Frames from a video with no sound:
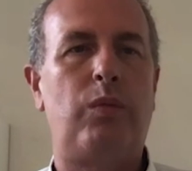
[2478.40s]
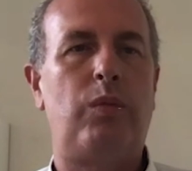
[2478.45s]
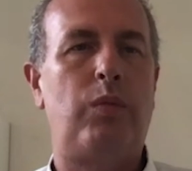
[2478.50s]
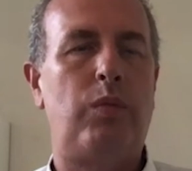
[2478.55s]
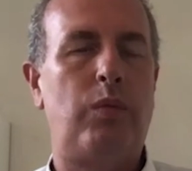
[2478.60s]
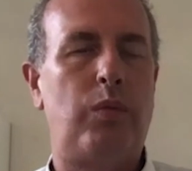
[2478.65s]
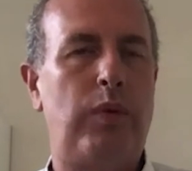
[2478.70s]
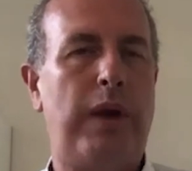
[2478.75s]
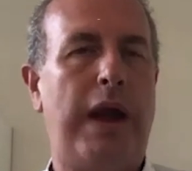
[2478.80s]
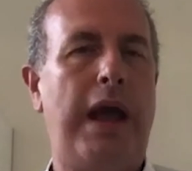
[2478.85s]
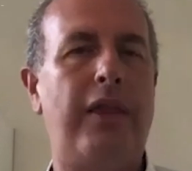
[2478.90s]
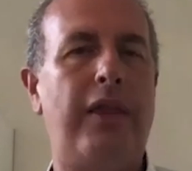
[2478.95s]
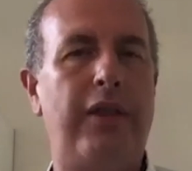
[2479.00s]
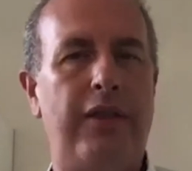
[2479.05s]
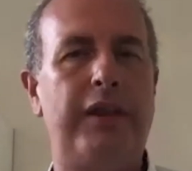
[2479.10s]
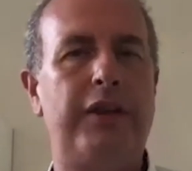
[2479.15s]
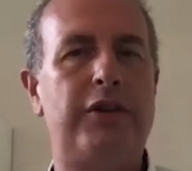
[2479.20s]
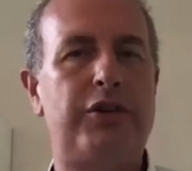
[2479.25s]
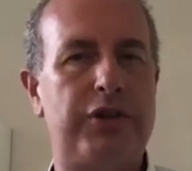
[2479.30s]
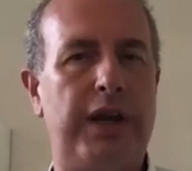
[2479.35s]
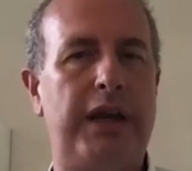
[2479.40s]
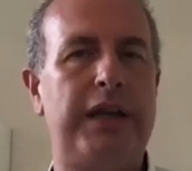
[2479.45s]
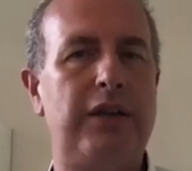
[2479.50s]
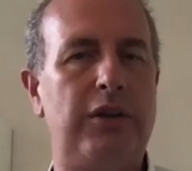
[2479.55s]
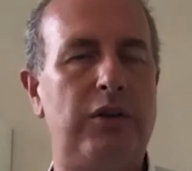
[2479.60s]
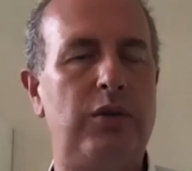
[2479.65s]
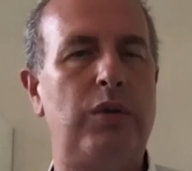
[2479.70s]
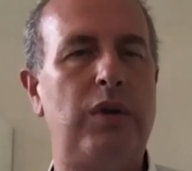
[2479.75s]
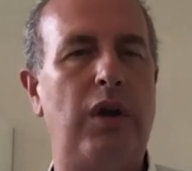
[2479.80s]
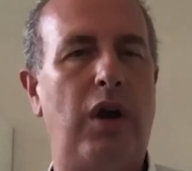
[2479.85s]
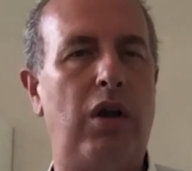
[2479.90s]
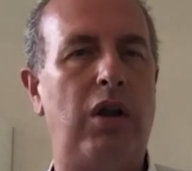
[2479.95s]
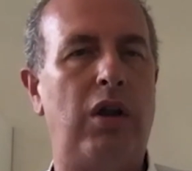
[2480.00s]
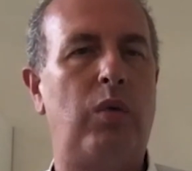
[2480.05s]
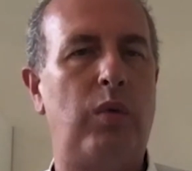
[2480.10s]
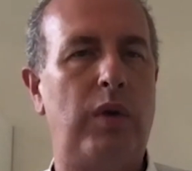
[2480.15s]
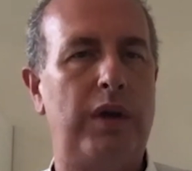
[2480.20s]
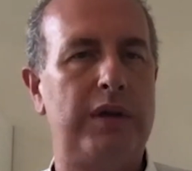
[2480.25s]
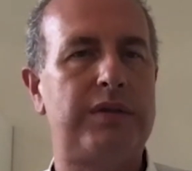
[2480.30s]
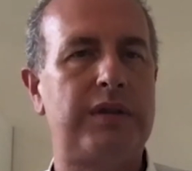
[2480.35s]
rather than trying to do it all at
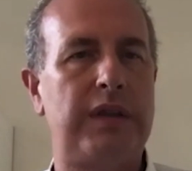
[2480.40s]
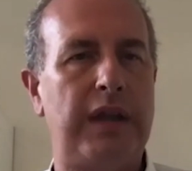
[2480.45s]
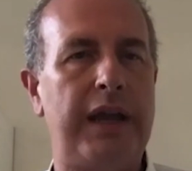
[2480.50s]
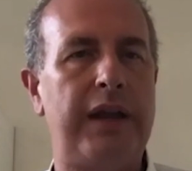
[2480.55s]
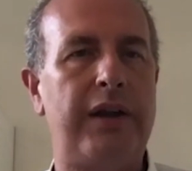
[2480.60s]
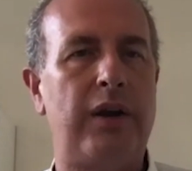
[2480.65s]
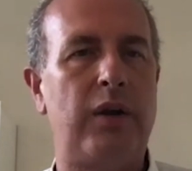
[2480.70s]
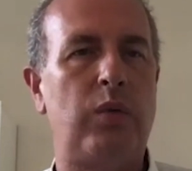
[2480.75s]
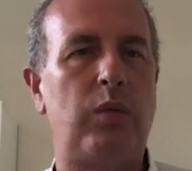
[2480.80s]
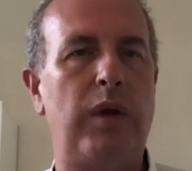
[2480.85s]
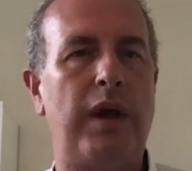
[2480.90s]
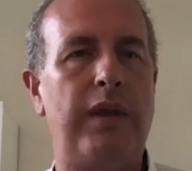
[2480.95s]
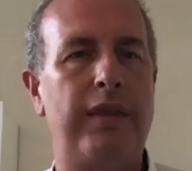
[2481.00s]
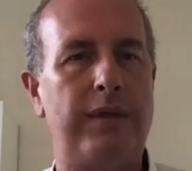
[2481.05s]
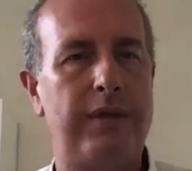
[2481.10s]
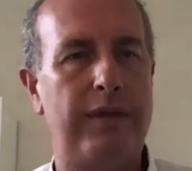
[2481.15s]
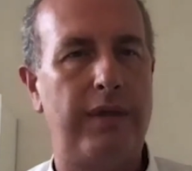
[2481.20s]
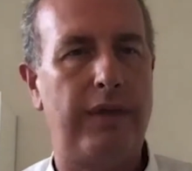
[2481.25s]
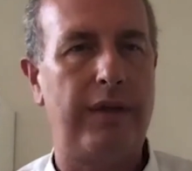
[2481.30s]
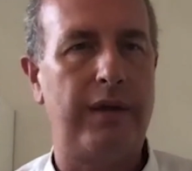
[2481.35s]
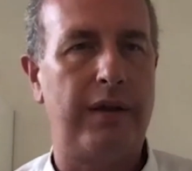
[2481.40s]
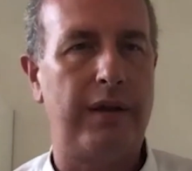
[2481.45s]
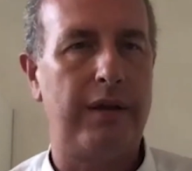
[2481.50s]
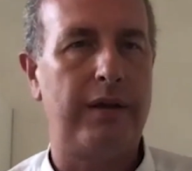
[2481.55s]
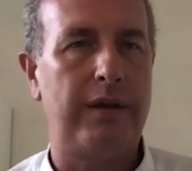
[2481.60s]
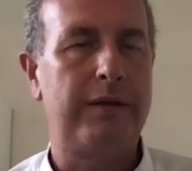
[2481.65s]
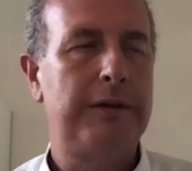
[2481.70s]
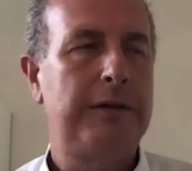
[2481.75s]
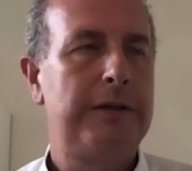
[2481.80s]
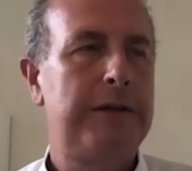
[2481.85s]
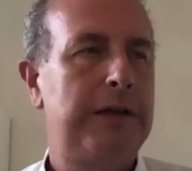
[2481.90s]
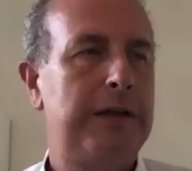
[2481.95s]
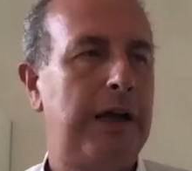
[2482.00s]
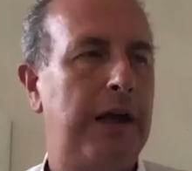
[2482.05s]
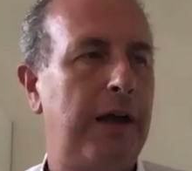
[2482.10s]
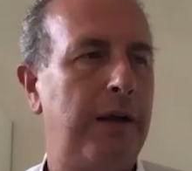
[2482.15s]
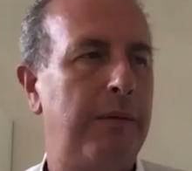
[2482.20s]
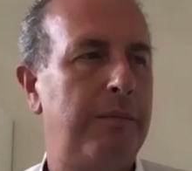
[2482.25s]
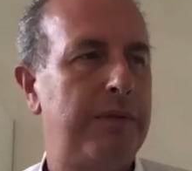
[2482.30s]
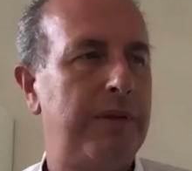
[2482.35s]
once later when the
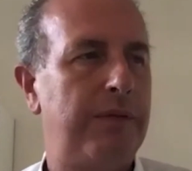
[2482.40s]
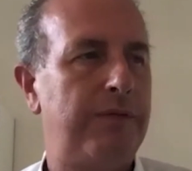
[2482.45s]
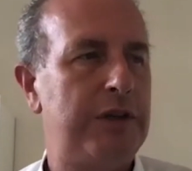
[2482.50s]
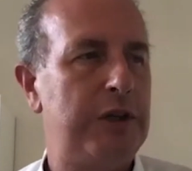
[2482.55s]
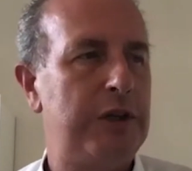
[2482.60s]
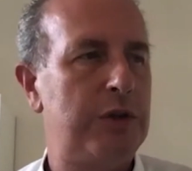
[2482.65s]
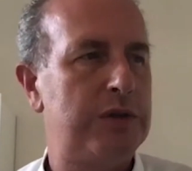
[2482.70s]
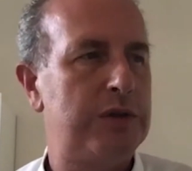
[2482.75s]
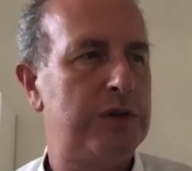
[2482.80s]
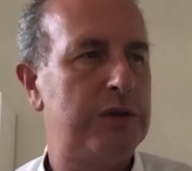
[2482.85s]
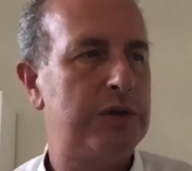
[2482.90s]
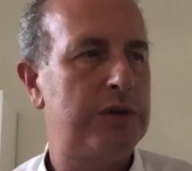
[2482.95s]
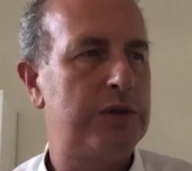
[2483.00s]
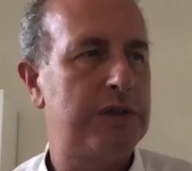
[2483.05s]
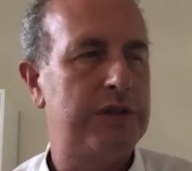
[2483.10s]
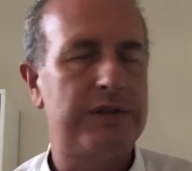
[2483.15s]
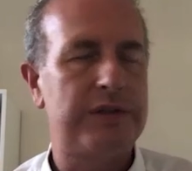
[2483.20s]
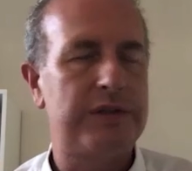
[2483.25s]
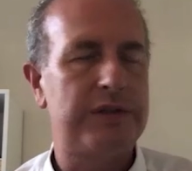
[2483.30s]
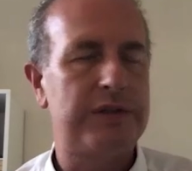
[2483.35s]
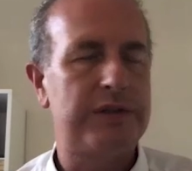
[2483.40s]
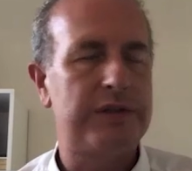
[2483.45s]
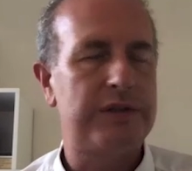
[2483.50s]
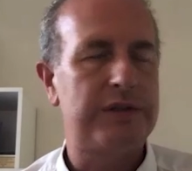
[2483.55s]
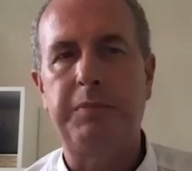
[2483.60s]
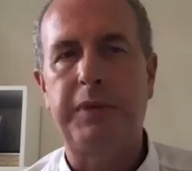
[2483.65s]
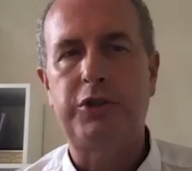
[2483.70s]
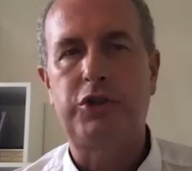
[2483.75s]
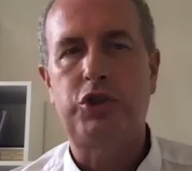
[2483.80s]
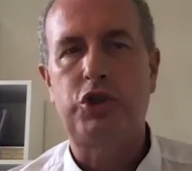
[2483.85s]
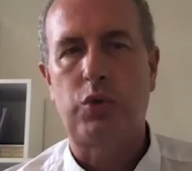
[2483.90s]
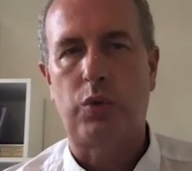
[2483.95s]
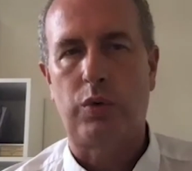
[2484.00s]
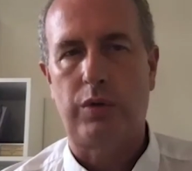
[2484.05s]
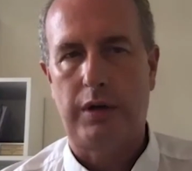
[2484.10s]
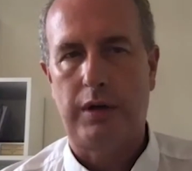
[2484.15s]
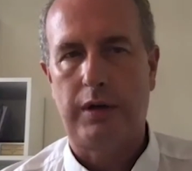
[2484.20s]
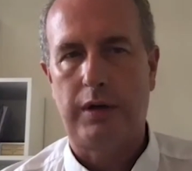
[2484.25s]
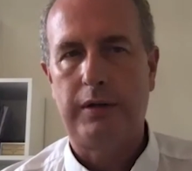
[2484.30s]
fuse is much, much shorter.